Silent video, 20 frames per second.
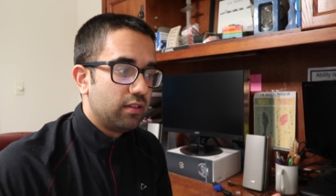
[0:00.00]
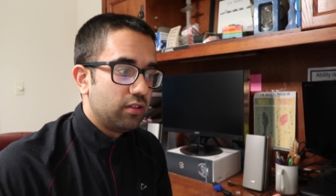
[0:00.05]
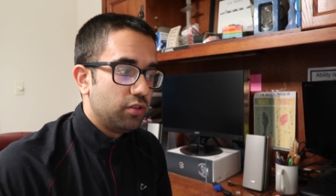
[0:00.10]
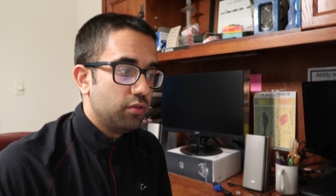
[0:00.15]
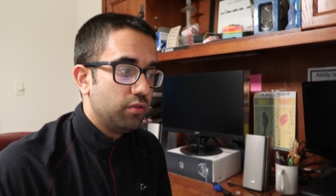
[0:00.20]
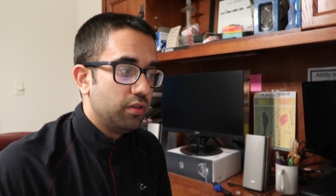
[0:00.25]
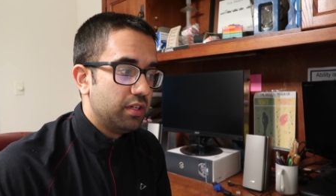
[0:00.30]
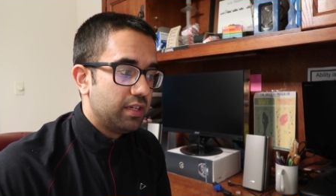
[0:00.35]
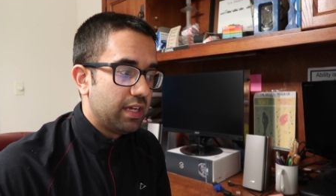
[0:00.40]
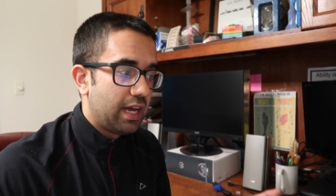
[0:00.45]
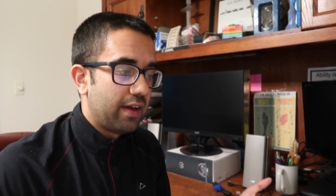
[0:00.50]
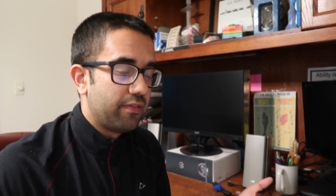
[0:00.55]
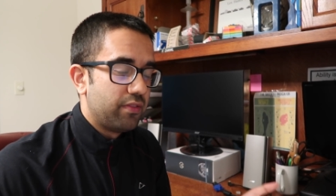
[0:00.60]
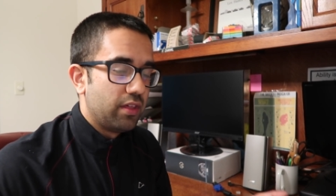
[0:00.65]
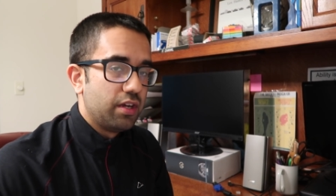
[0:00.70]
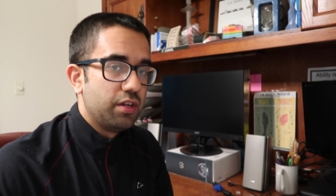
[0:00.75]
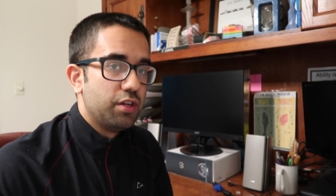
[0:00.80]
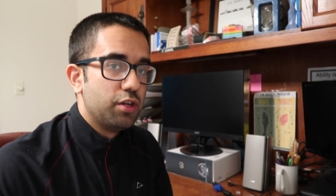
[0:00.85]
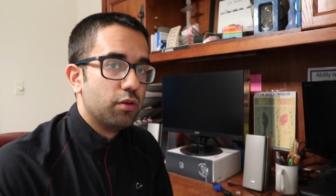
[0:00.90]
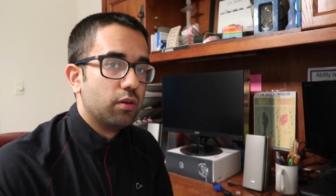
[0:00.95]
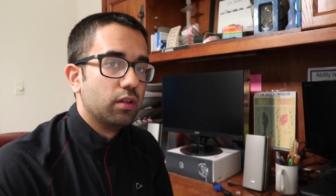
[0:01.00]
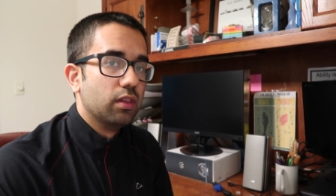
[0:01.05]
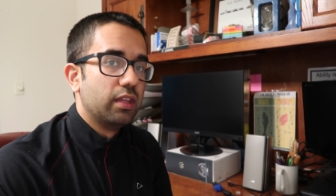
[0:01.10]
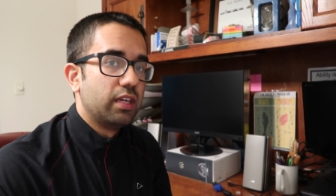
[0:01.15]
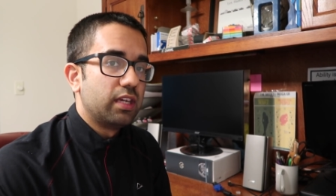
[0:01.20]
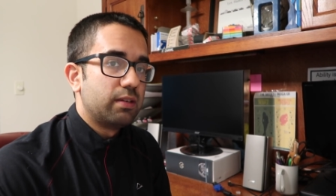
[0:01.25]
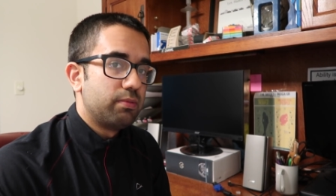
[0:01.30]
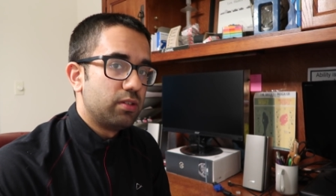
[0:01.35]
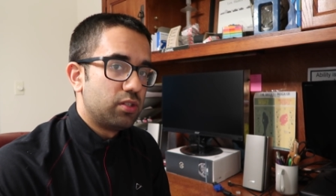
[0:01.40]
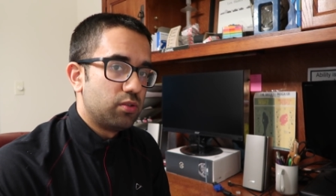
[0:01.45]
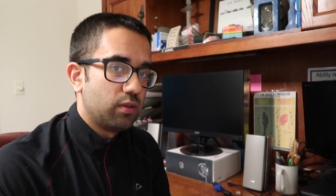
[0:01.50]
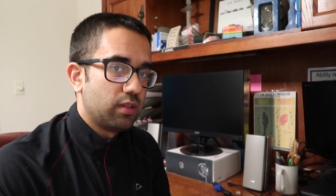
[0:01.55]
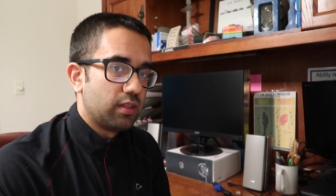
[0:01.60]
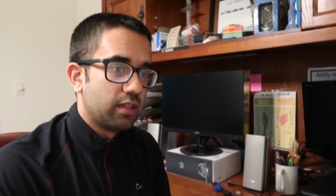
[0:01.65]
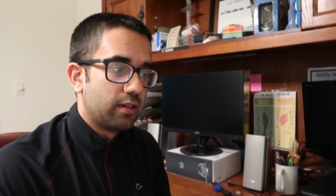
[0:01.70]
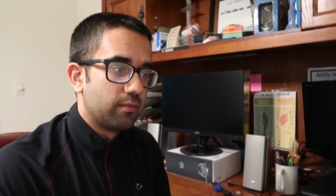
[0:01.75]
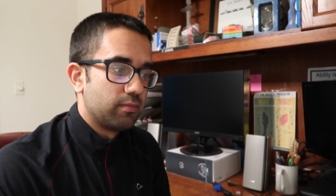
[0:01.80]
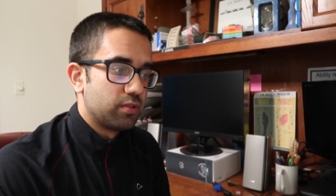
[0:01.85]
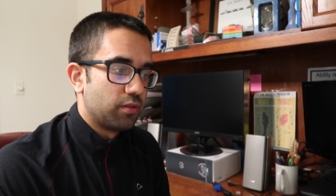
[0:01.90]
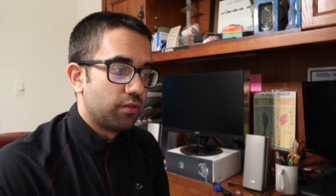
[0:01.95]
you need to have that neural link between
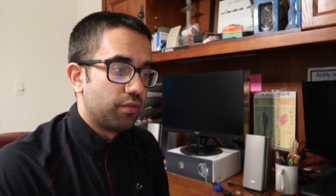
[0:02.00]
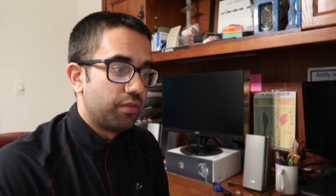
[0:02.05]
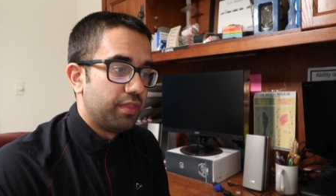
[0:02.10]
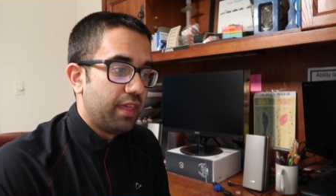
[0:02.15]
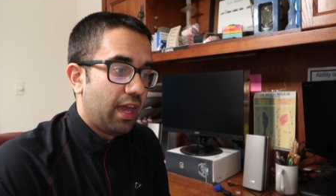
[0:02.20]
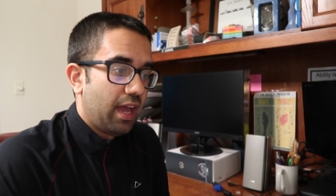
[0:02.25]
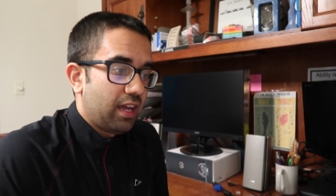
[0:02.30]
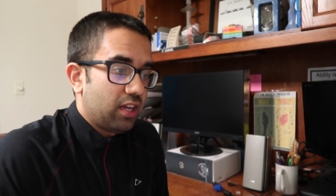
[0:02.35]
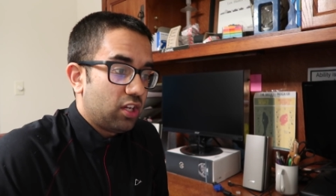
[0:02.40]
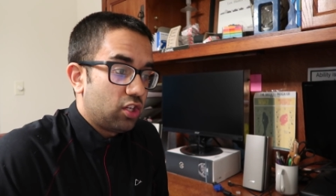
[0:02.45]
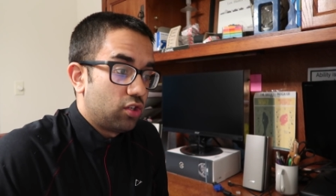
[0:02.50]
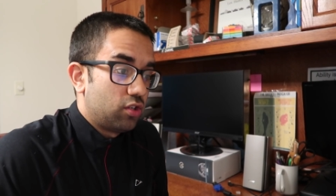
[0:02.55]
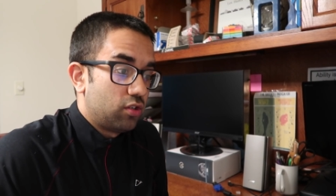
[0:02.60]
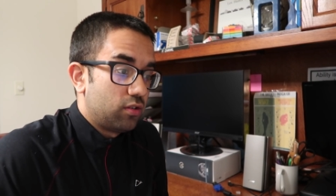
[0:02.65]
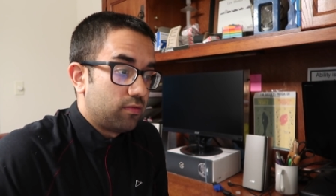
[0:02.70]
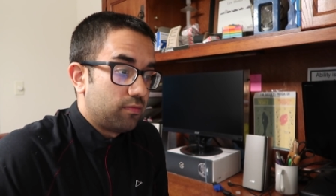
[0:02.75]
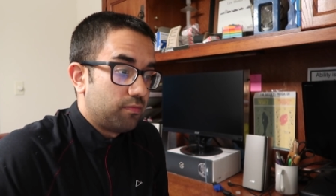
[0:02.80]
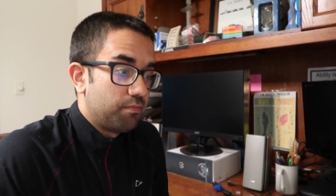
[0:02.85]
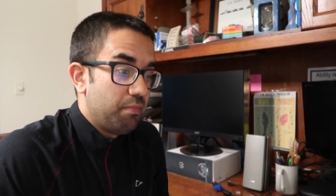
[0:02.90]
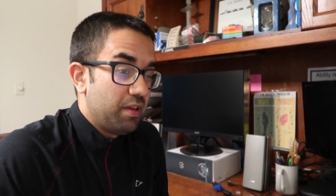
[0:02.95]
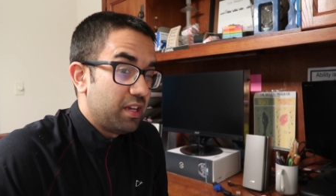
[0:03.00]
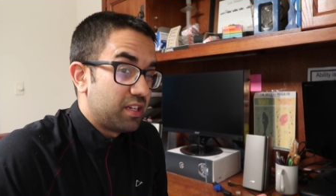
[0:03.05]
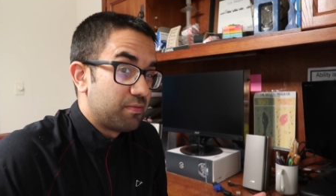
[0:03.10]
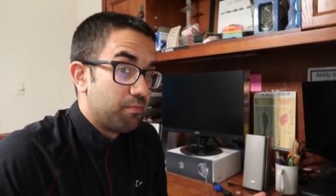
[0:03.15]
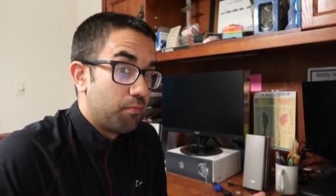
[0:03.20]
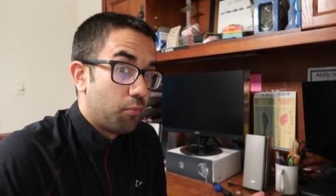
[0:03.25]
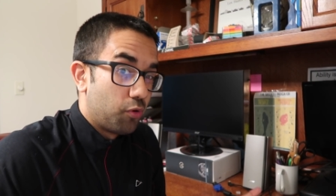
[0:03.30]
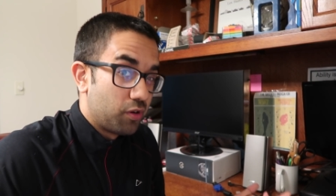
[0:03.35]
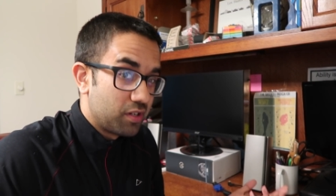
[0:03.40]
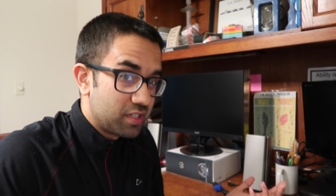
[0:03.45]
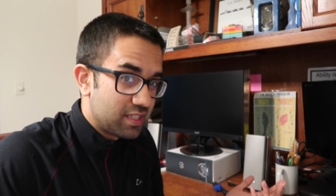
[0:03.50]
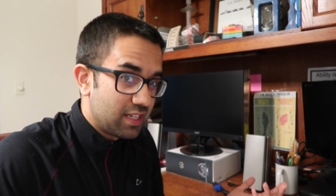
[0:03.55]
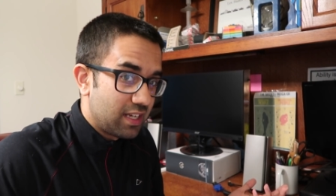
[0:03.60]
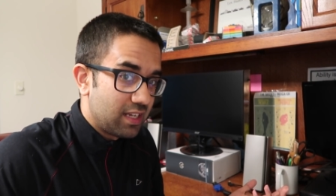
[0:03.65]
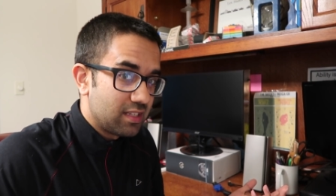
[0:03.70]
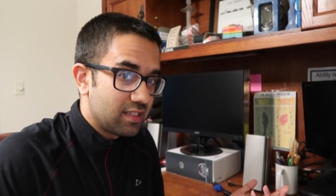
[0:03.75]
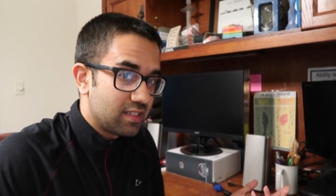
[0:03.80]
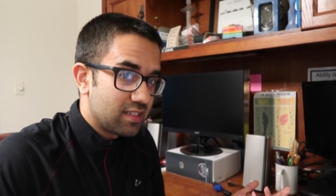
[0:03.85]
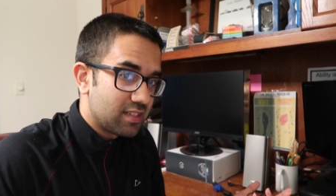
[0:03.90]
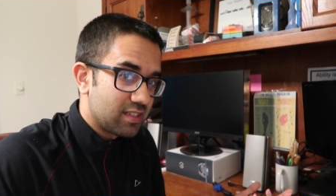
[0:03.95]
them, so that makes more
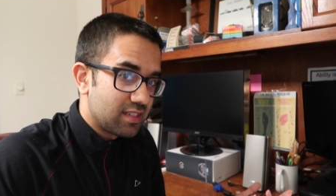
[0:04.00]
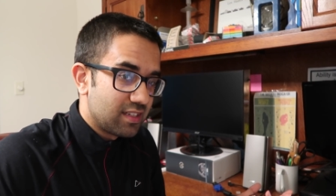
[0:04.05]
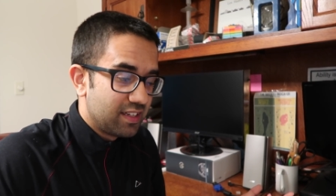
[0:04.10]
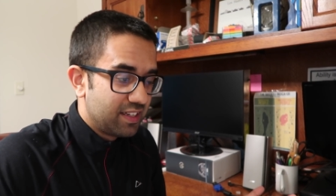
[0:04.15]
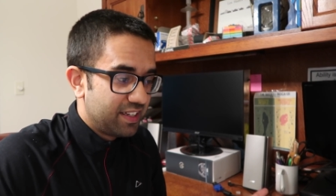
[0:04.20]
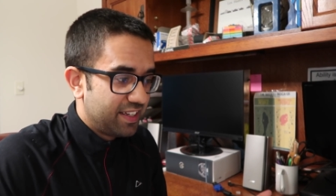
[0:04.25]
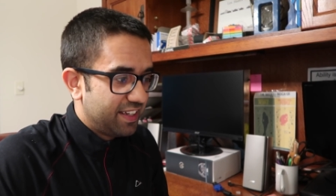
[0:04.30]
sense.